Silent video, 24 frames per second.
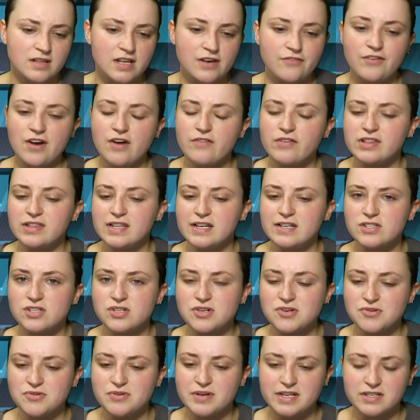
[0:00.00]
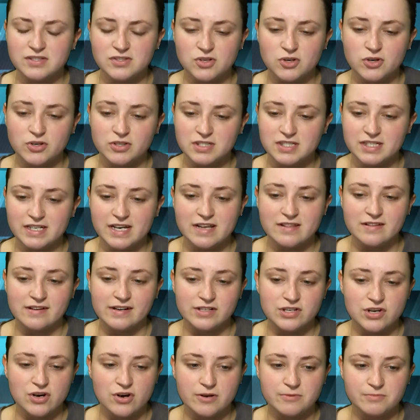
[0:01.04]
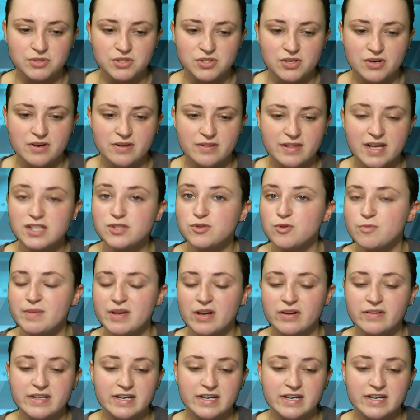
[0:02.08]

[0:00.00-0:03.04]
Their favourite thing to do is cook together at home, so that will be on